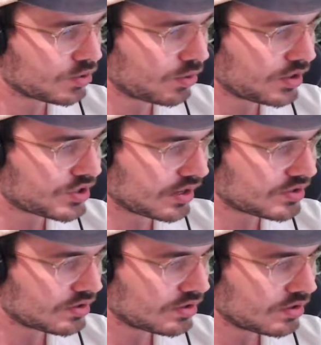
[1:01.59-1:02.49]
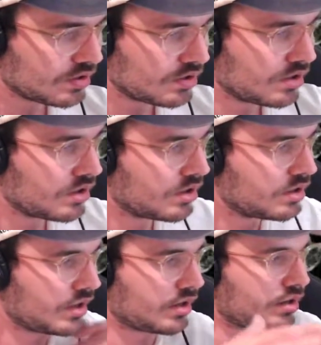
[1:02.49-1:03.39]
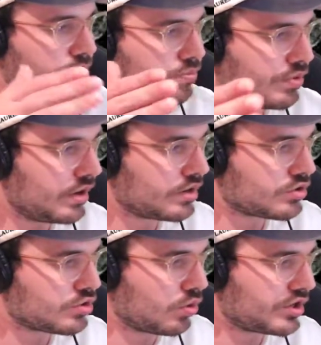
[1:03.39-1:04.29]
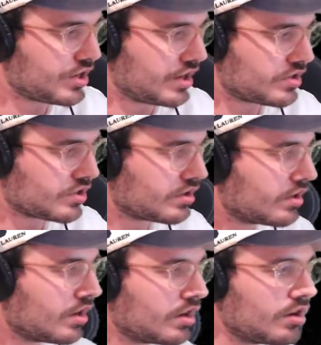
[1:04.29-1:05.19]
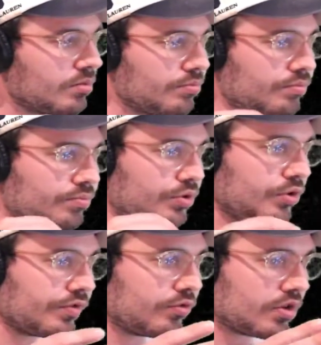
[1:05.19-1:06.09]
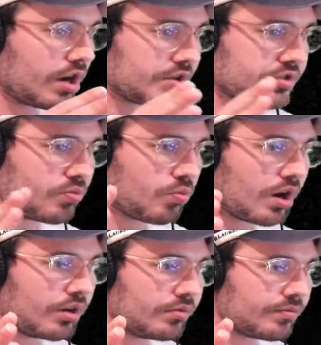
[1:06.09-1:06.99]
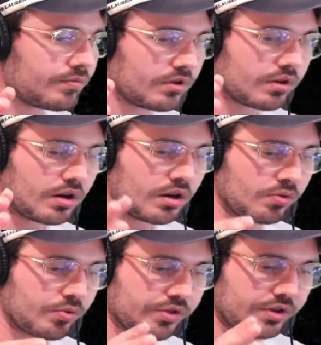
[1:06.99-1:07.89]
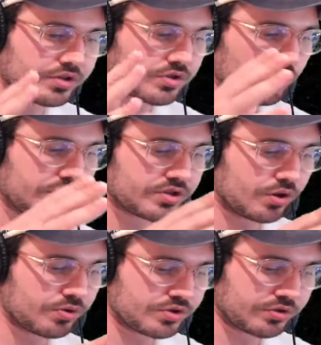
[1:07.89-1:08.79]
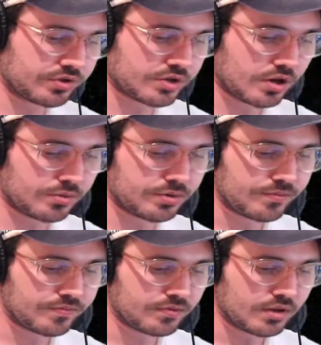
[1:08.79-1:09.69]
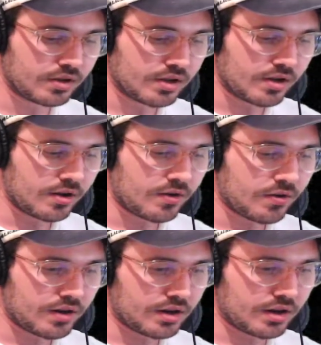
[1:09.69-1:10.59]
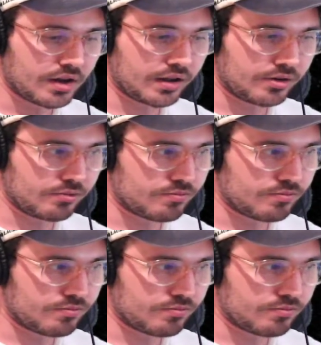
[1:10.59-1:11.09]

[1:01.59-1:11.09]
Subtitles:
chest. Like a big toy chest, beautiful custom one, with these toy soldiers on the top. And